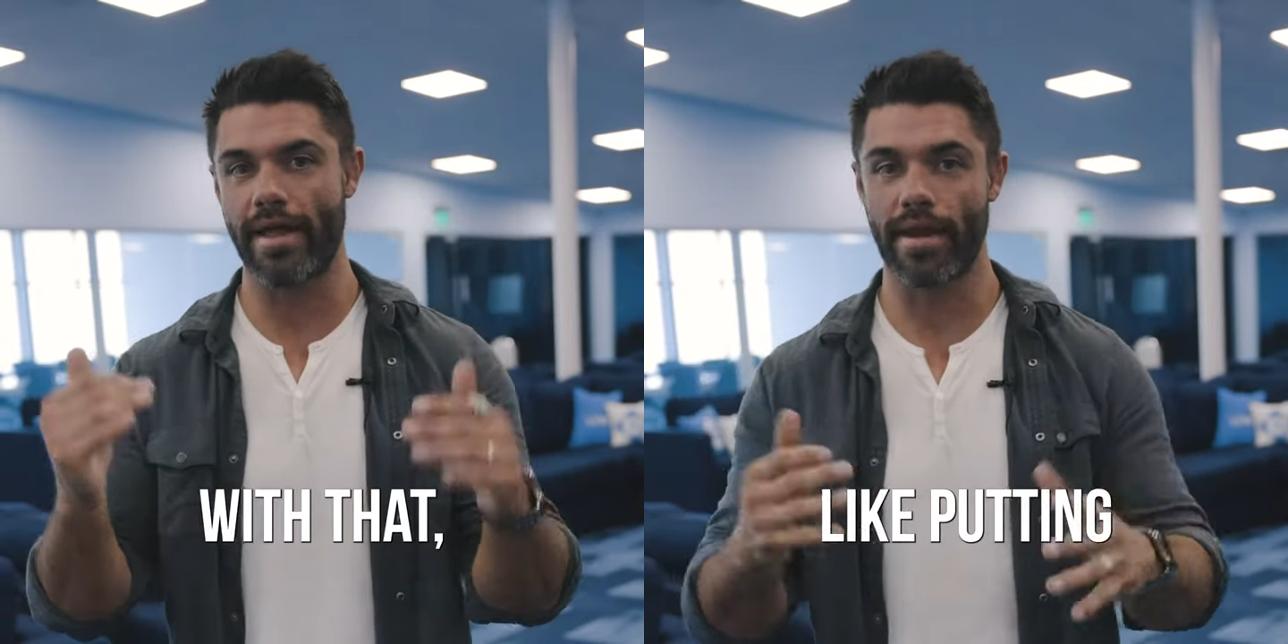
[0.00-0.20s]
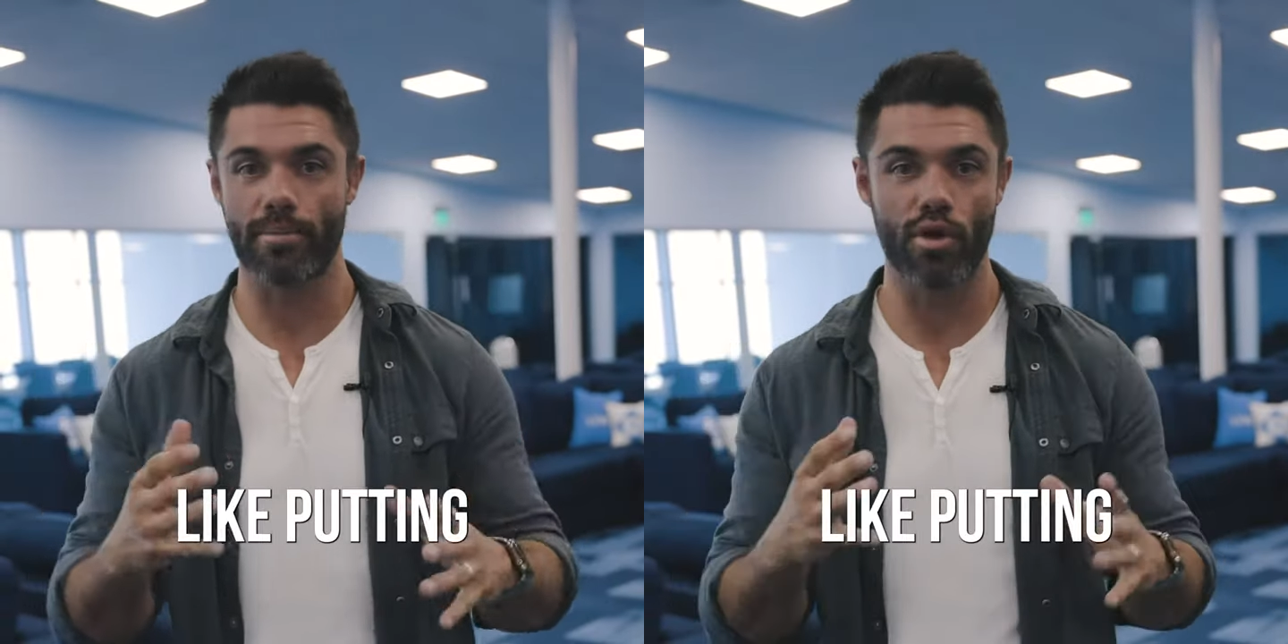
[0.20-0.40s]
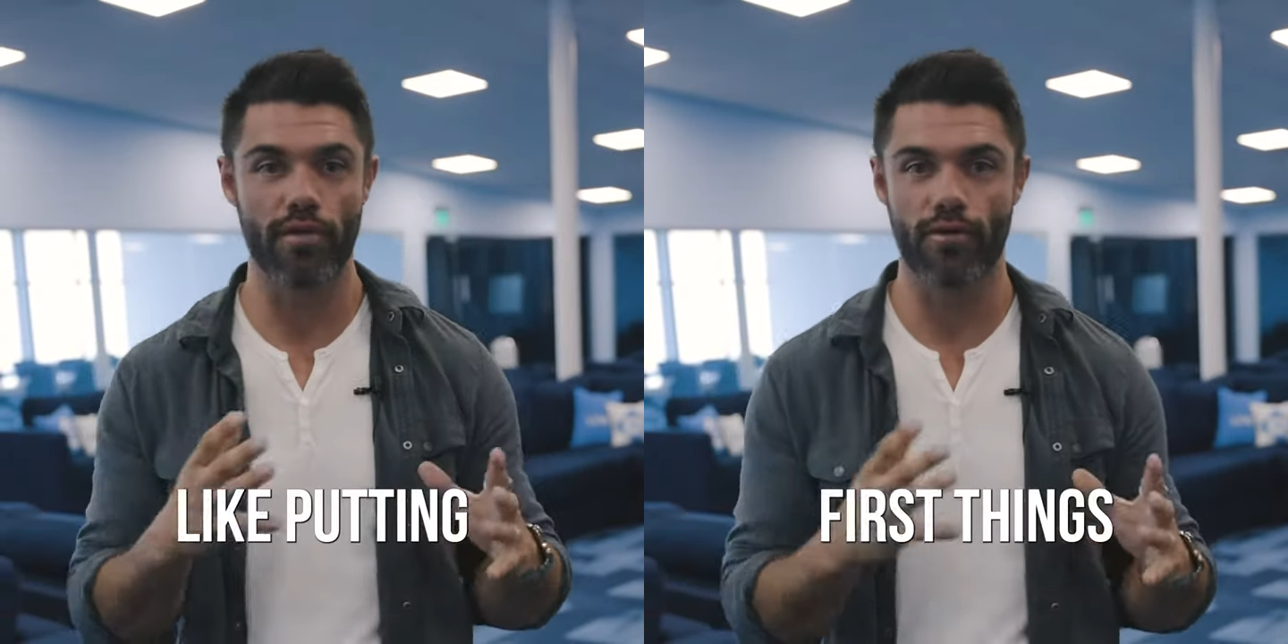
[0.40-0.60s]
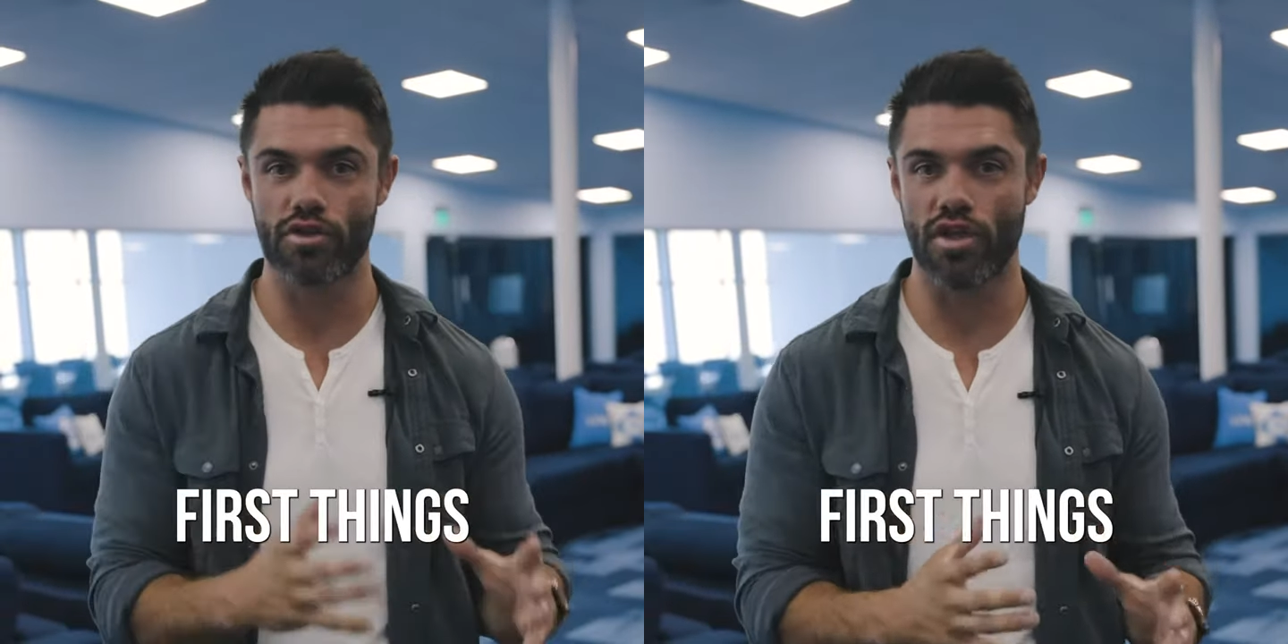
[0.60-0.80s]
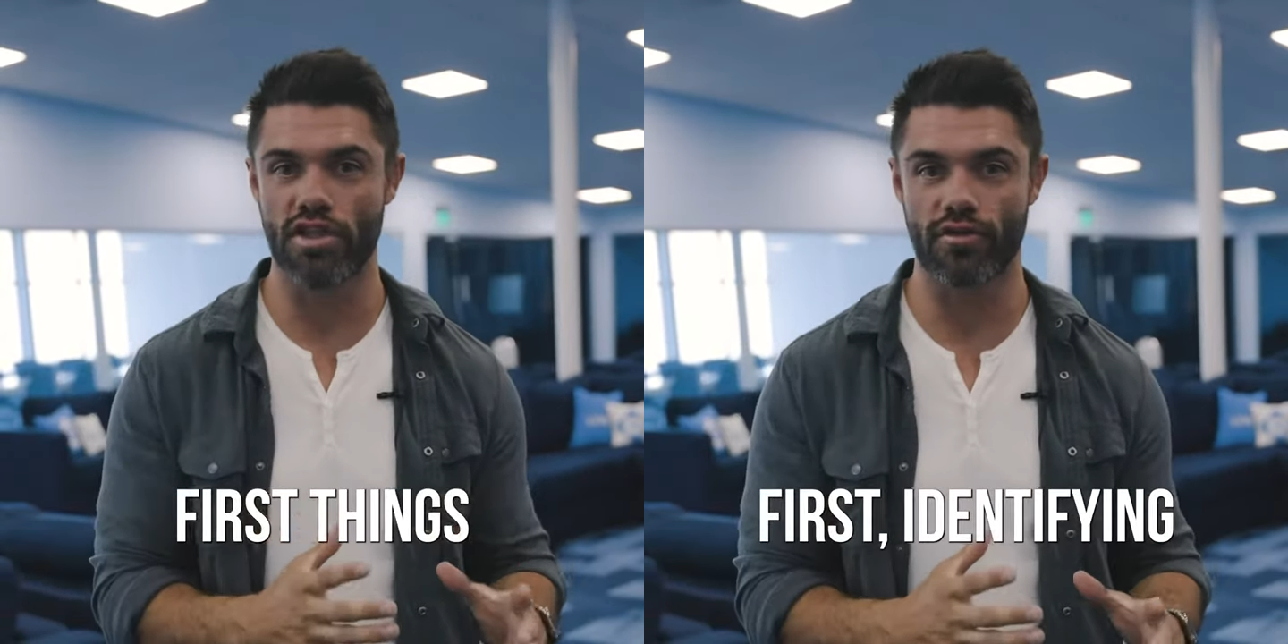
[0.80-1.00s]
like putting
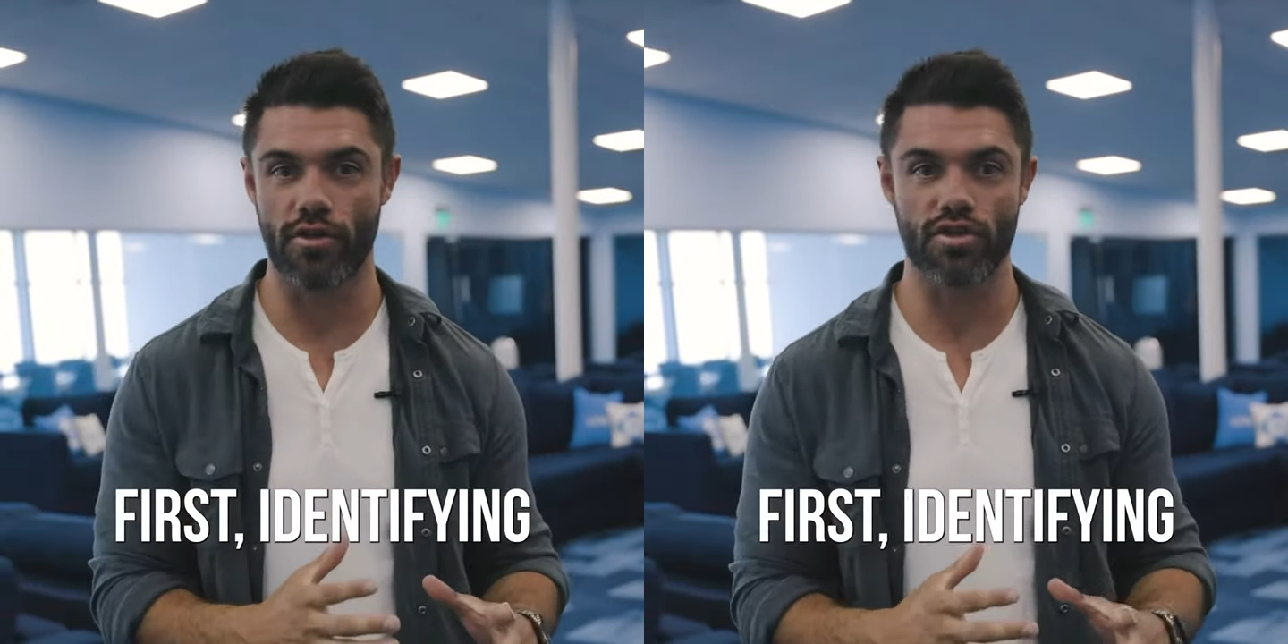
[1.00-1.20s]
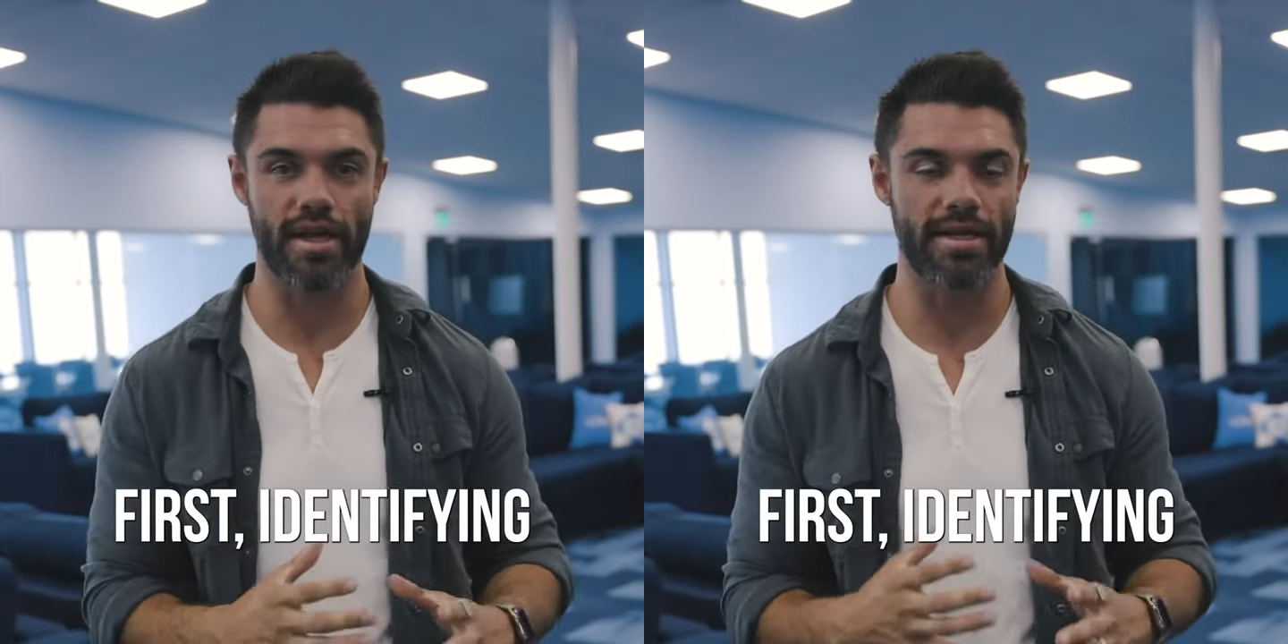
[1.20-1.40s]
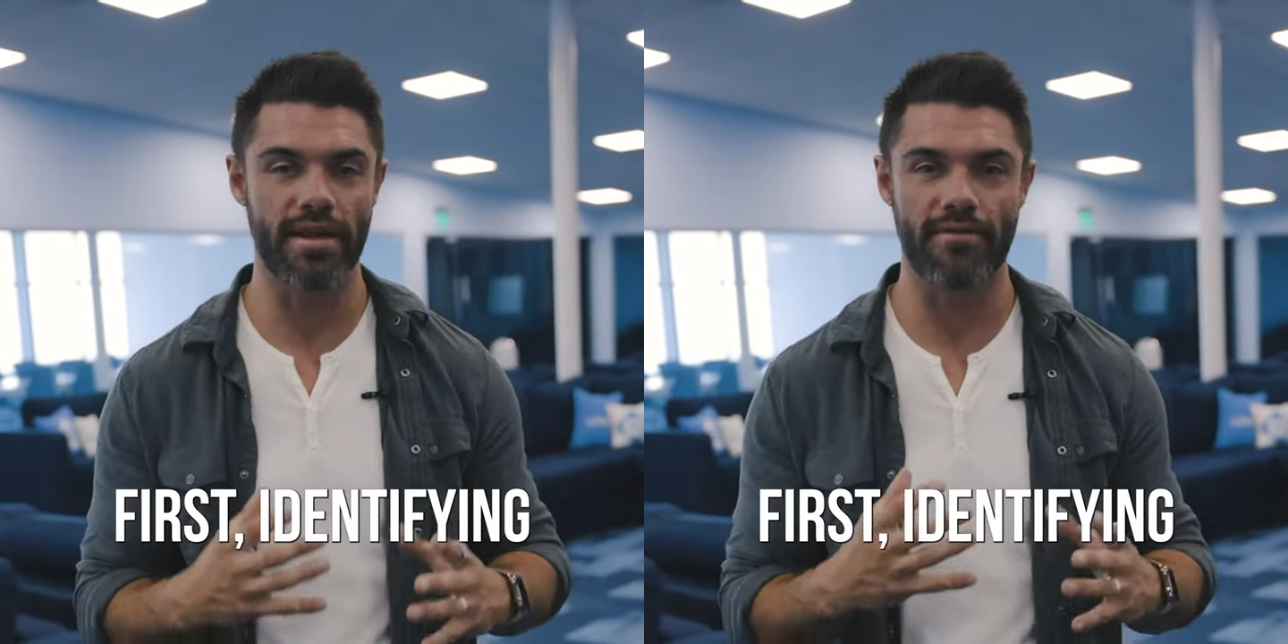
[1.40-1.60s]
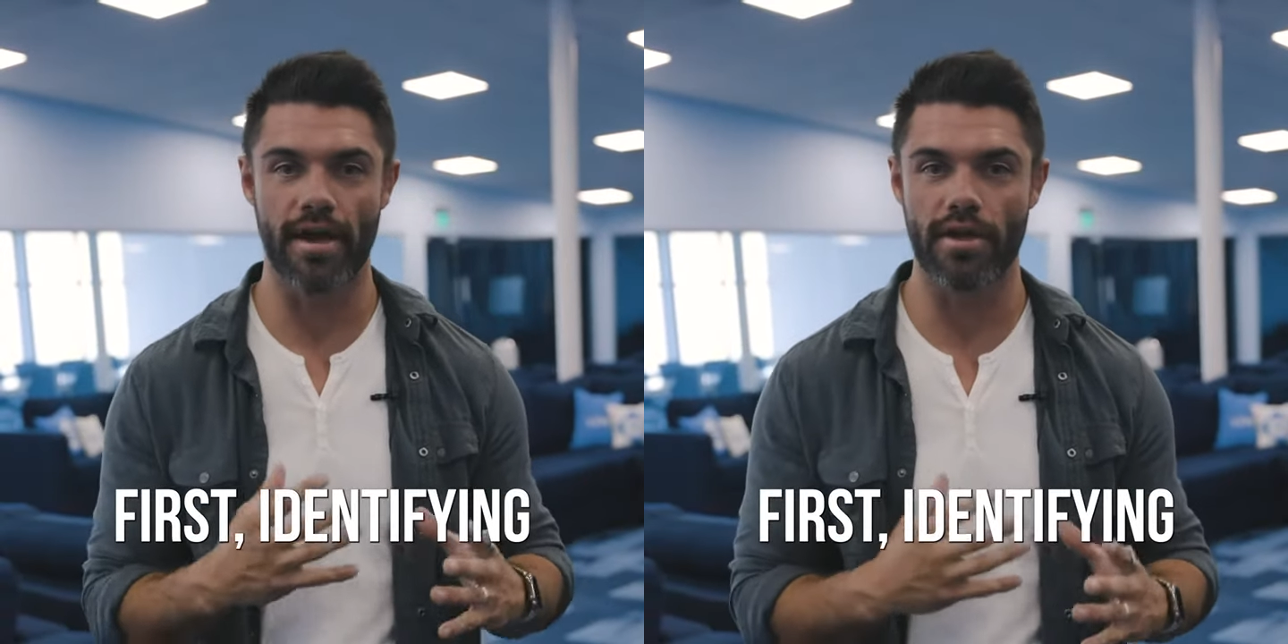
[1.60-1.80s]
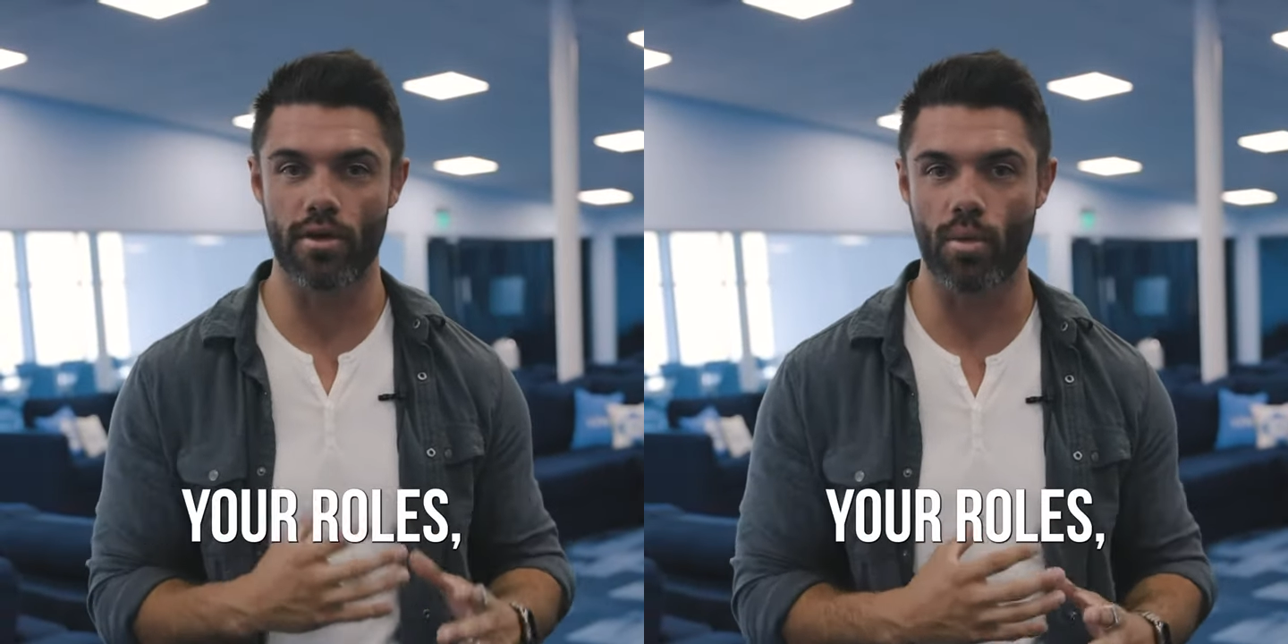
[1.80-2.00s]
first things first,
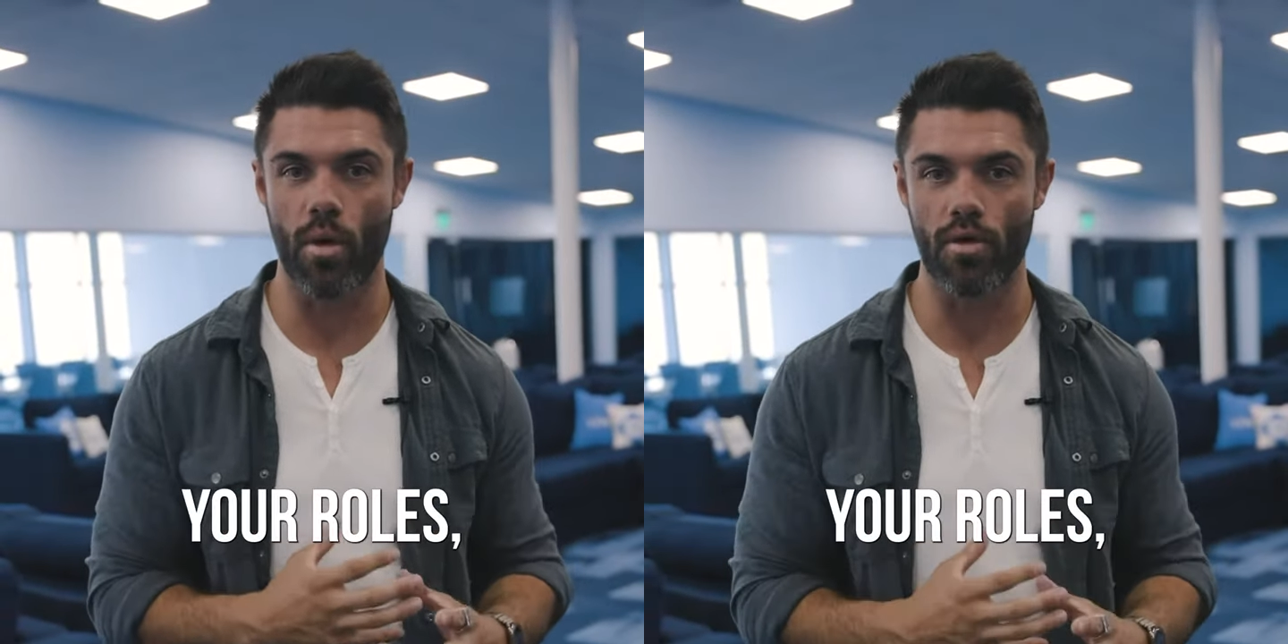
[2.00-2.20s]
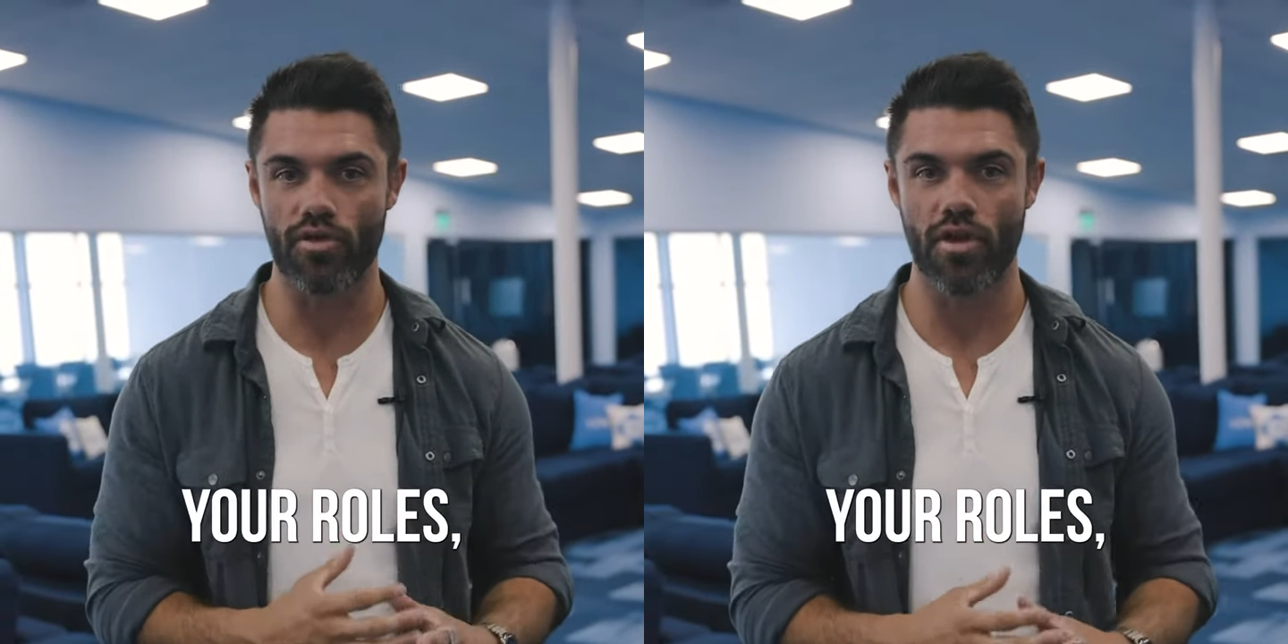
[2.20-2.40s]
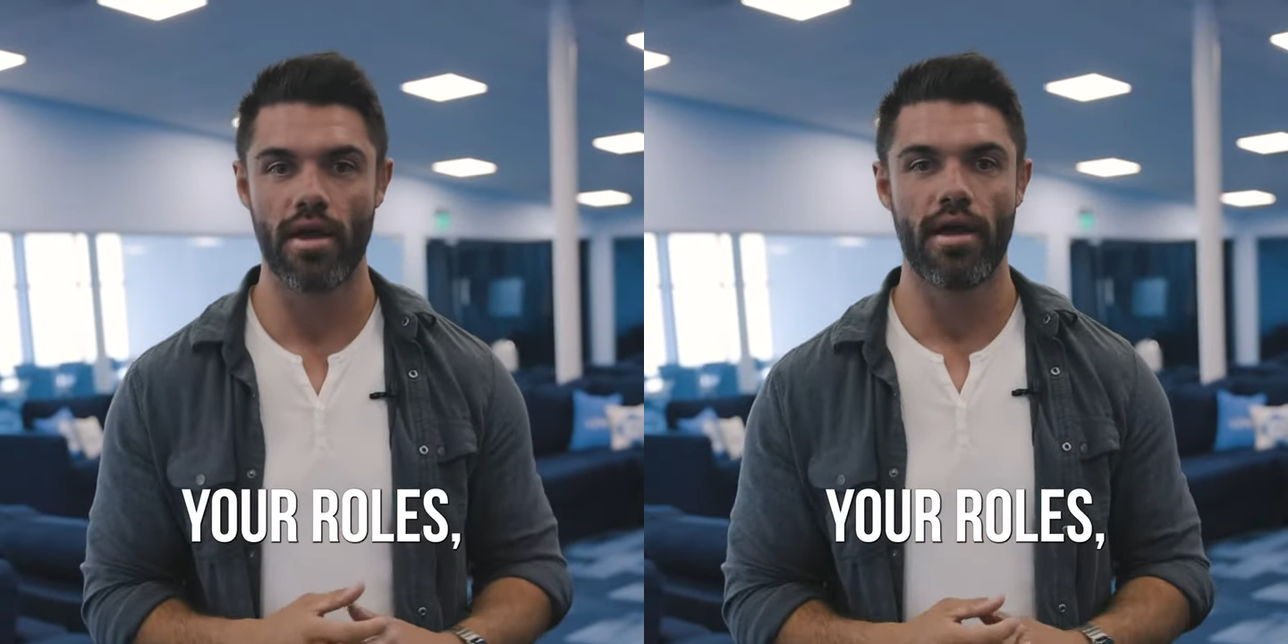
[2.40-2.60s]
identifying your roles,